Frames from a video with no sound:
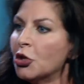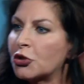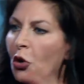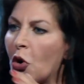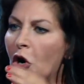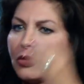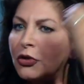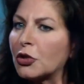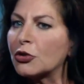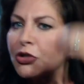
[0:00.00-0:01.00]
so hard
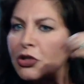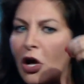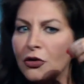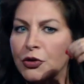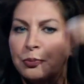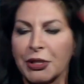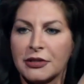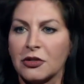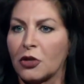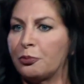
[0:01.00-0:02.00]
that their skull splits and